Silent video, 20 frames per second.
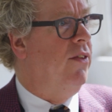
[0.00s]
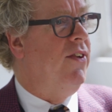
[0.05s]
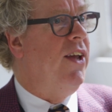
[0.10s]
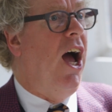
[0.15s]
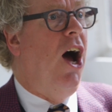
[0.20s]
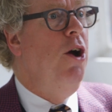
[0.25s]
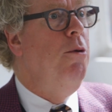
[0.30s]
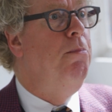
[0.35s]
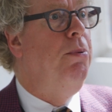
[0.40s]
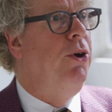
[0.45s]
The
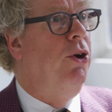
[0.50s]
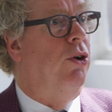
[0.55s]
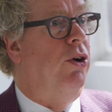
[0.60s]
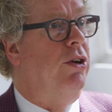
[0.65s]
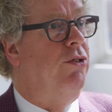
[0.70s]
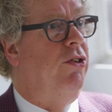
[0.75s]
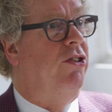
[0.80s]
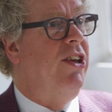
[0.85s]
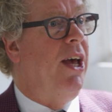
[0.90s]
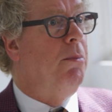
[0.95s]

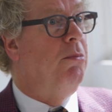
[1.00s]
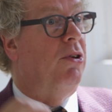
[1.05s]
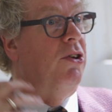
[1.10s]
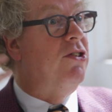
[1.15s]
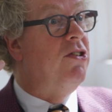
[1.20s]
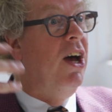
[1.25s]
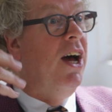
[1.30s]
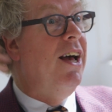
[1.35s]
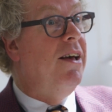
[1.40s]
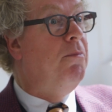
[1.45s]
opioid
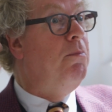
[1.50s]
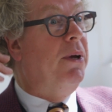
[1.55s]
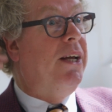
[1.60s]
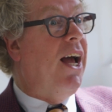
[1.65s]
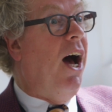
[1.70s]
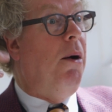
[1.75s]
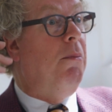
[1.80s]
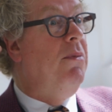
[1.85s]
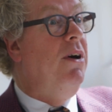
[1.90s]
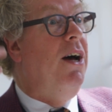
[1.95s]
receptors
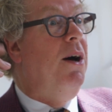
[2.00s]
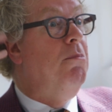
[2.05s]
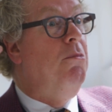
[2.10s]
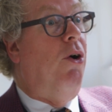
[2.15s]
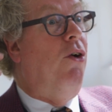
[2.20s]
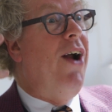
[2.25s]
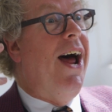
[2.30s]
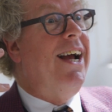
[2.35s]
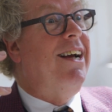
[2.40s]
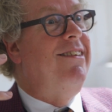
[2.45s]
become
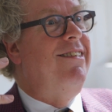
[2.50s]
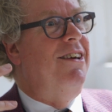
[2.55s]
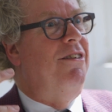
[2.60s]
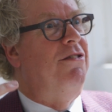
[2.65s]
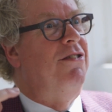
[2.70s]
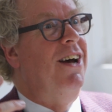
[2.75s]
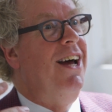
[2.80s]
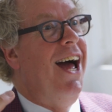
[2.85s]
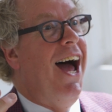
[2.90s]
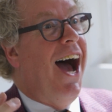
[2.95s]
more active,